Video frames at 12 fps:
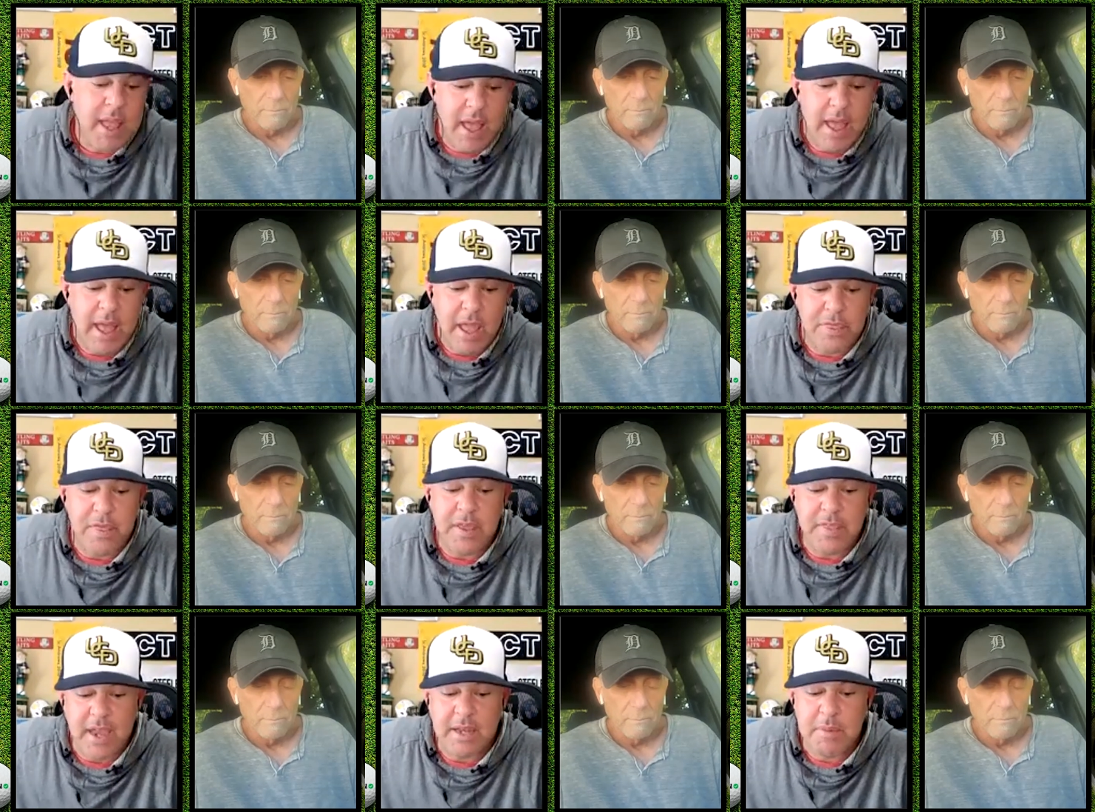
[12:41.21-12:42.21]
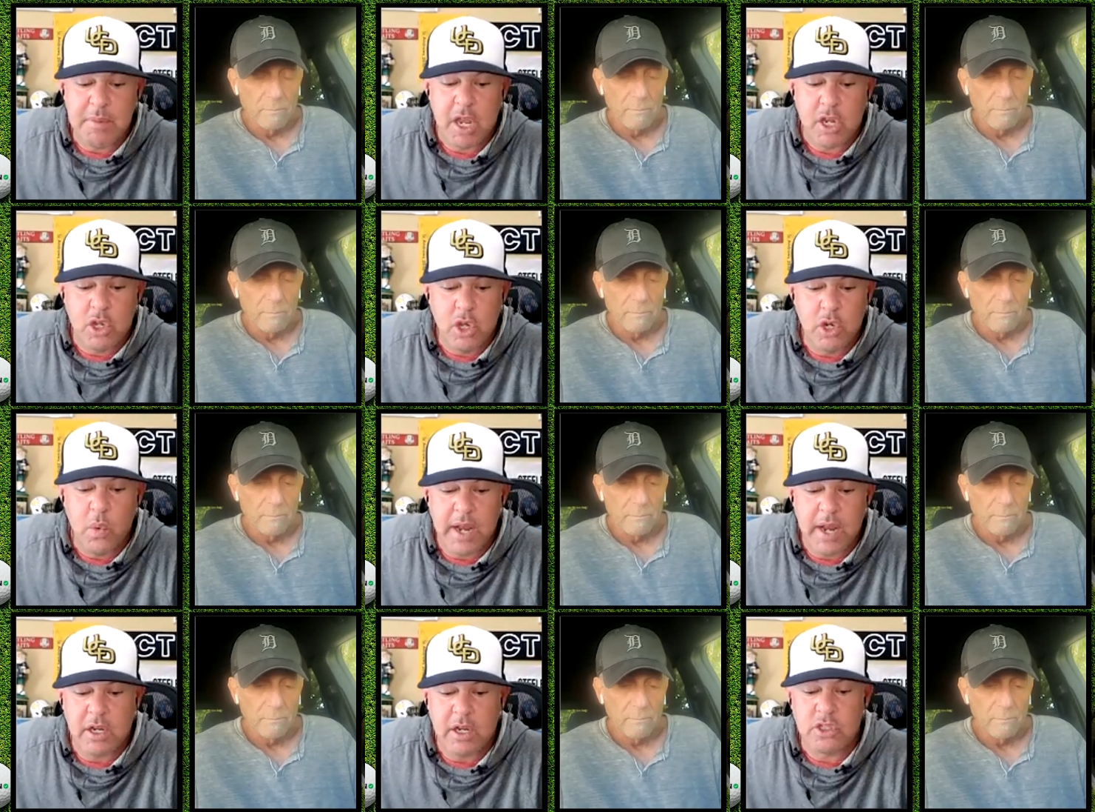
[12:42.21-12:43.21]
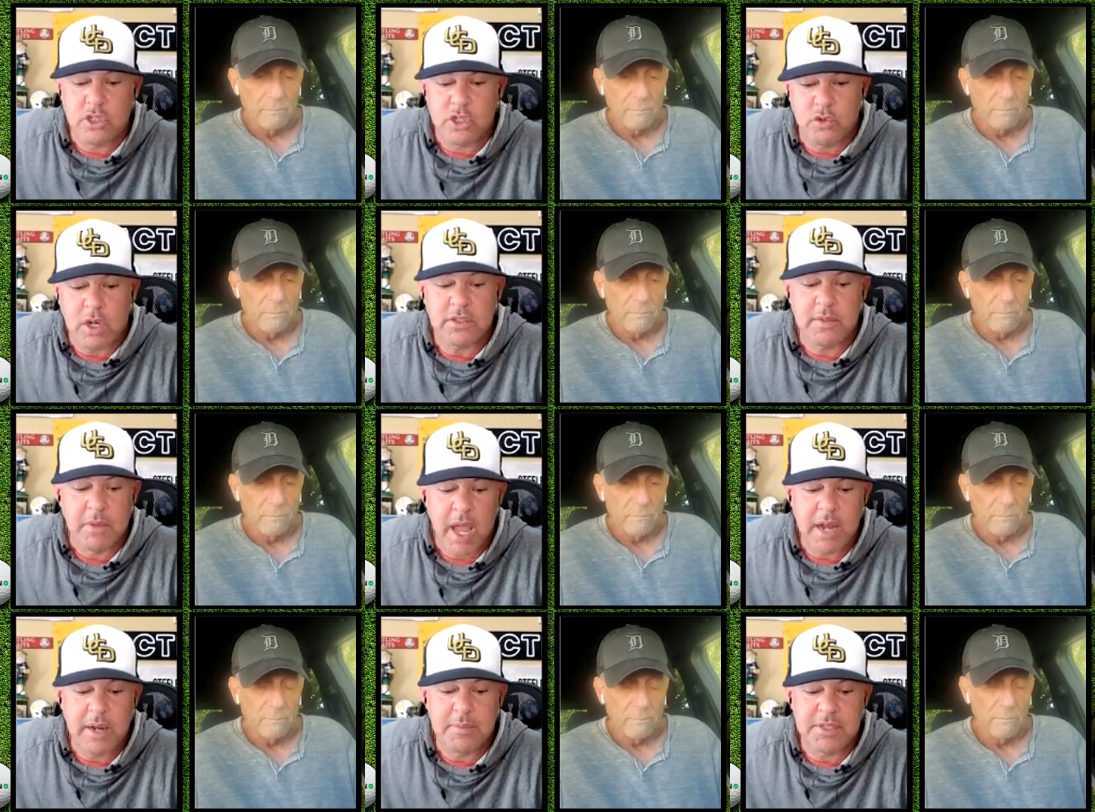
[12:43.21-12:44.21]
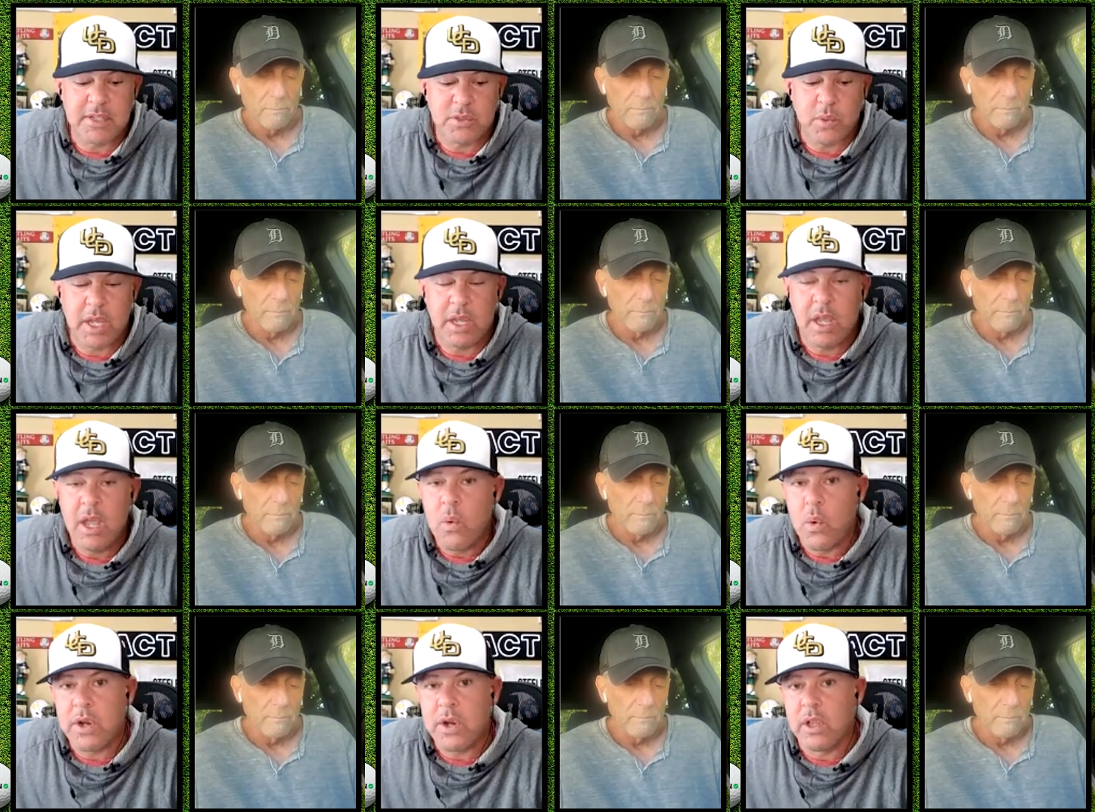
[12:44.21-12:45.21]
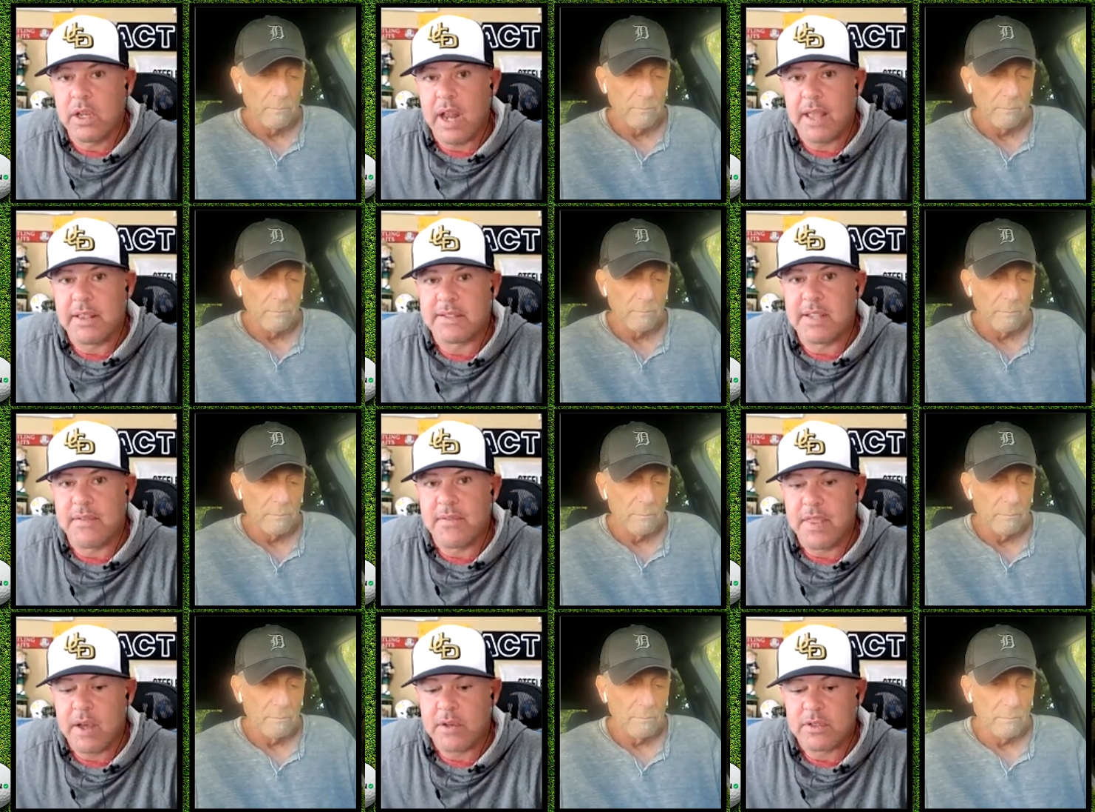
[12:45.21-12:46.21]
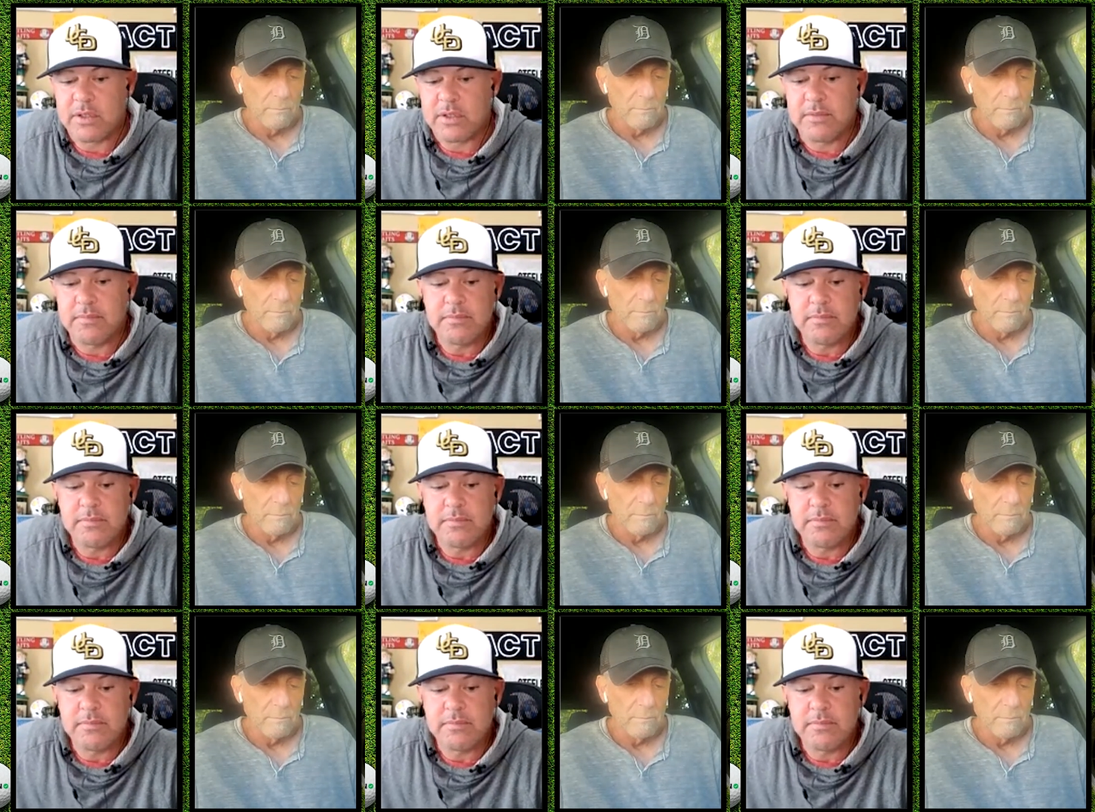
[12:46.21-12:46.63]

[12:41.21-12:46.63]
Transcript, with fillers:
Speaker 1: I think that could be a good way to construct some lineups this week. What are you looking at in the 7,000s?